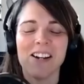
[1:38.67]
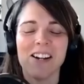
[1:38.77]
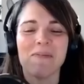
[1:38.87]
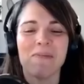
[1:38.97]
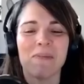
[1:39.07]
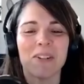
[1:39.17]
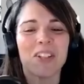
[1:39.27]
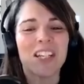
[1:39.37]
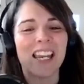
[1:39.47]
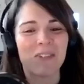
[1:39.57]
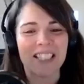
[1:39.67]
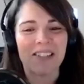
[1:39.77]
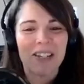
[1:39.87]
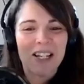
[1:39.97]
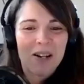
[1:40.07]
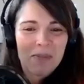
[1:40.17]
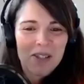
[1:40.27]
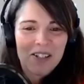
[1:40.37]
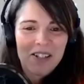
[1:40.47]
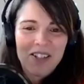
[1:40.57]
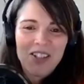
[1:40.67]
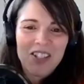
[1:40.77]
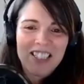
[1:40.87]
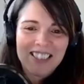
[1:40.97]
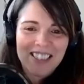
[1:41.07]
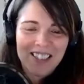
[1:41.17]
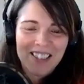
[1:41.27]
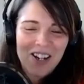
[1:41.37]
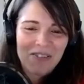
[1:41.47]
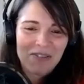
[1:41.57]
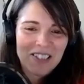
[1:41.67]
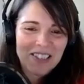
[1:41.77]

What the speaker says: But she came over to see me up in the G6 office,